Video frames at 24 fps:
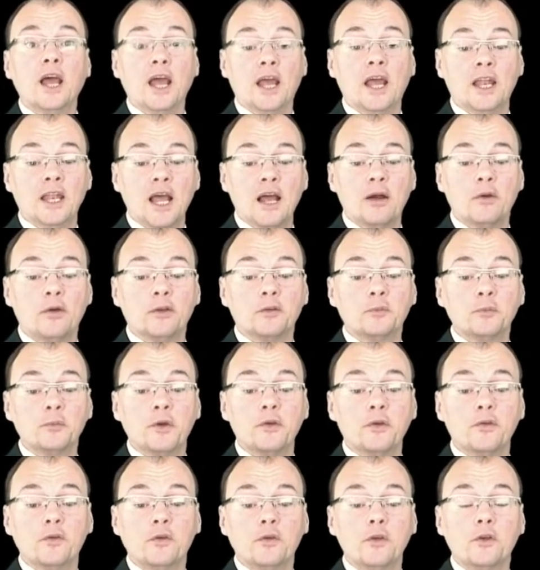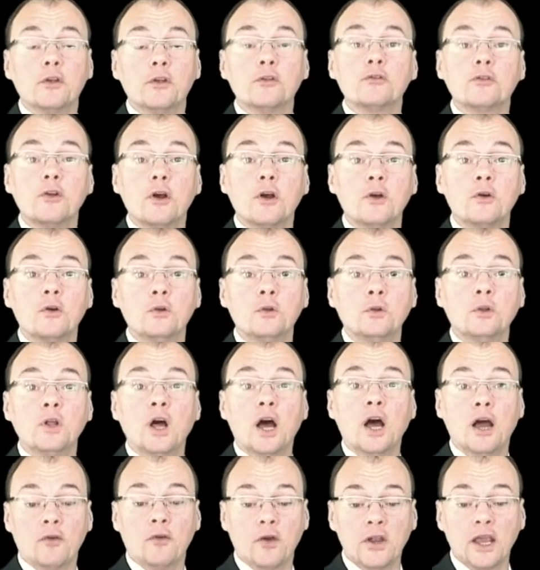allow us both to control
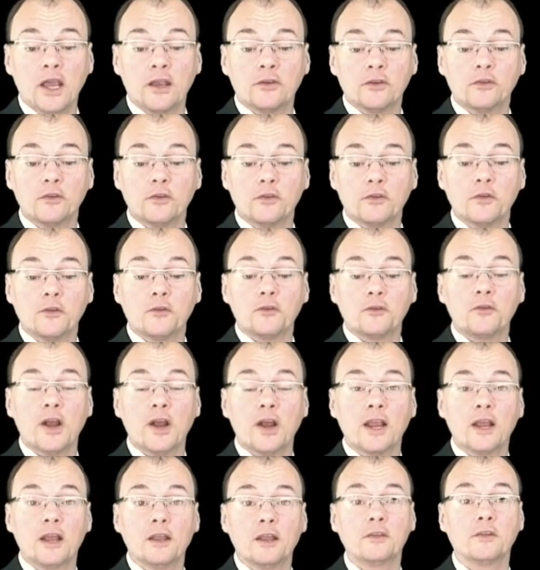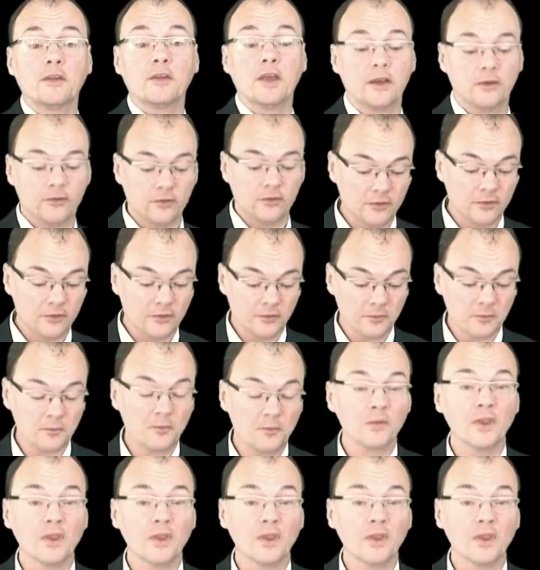our own actions and to track others' actions.